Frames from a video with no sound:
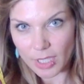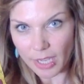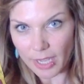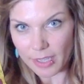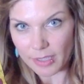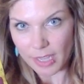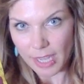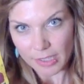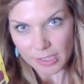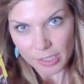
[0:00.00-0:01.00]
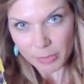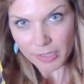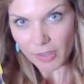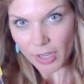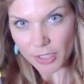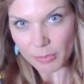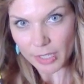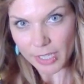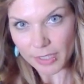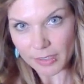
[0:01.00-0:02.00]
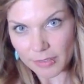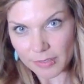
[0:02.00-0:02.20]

Okay, add a little bit of volume there.